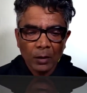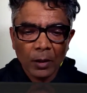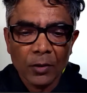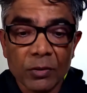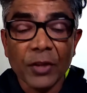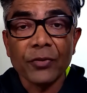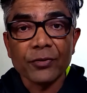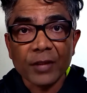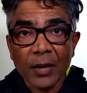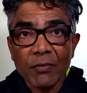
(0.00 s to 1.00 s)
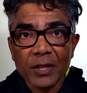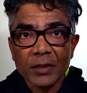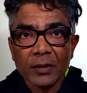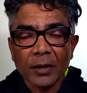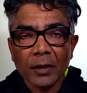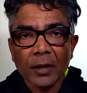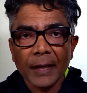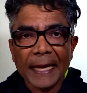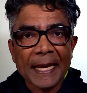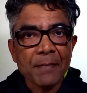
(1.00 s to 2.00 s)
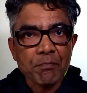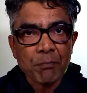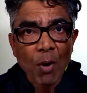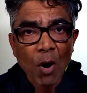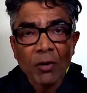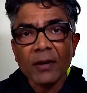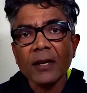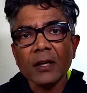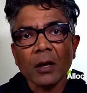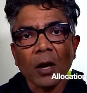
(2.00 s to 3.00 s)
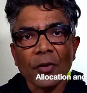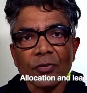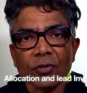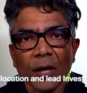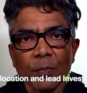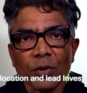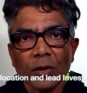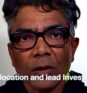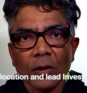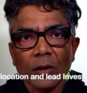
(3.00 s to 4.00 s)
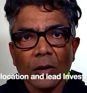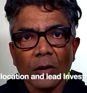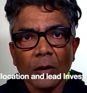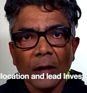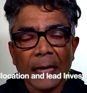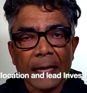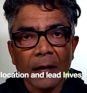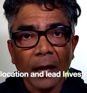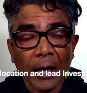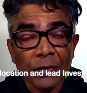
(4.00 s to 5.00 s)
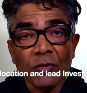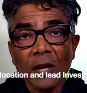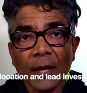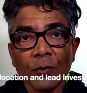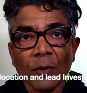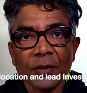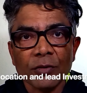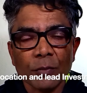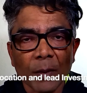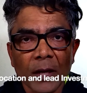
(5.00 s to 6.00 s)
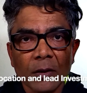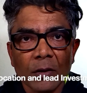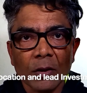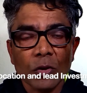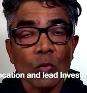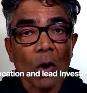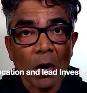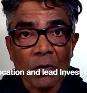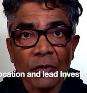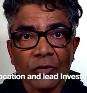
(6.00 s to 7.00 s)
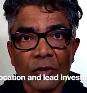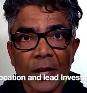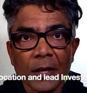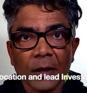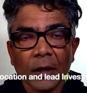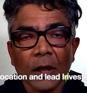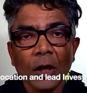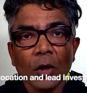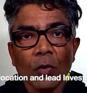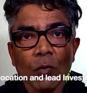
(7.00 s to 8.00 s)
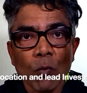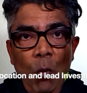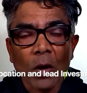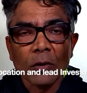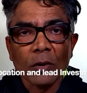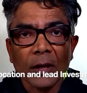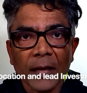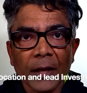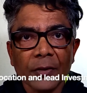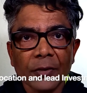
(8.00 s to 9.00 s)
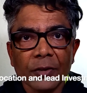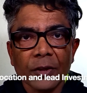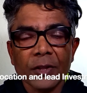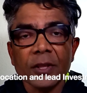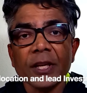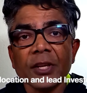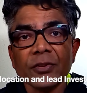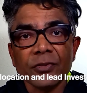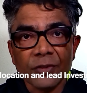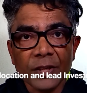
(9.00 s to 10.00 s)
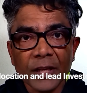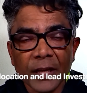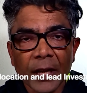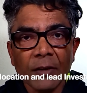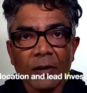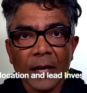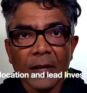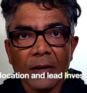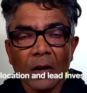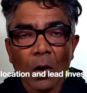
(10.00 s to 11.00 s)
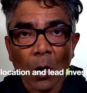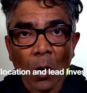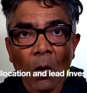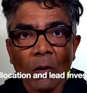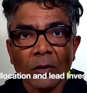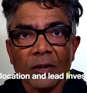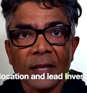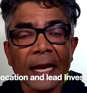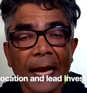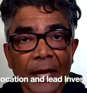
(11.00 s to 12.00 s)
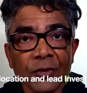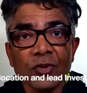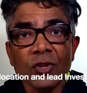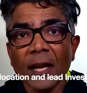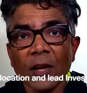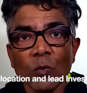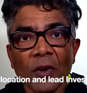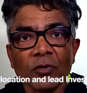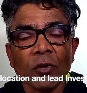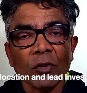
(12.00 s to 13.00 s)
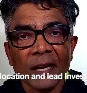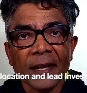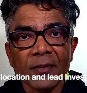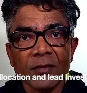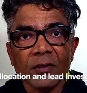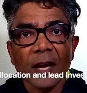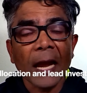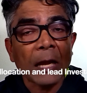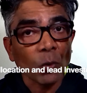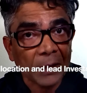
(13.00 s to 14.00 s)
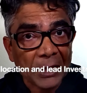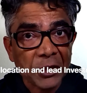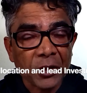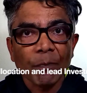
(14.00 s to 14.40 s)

The 7th important concept in angel investment to understand what is the syndicate lead or the angel investor leads allocation,